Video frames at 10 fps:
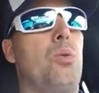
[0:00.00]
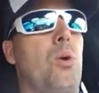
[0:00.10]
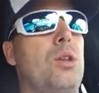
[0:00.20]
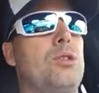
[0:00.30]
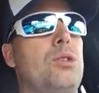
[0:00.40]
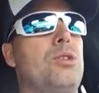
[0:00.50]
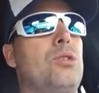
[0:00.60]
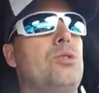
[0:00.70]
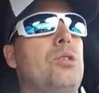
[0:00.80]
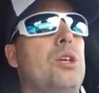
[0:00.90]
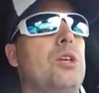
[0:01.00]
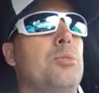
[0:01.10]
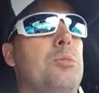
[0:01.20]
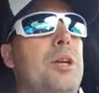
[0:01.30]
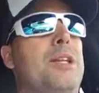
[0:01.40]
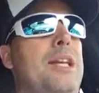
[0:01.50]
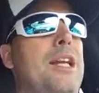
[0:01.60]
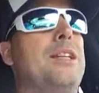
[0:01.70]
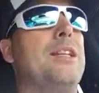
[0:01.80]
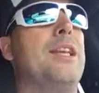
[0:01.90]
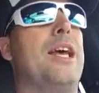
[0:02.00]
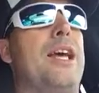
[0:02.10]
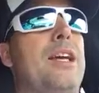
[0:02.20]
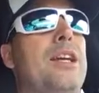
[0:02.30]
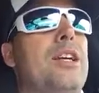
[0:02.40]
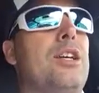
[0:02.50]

want to do, but at the end of the day,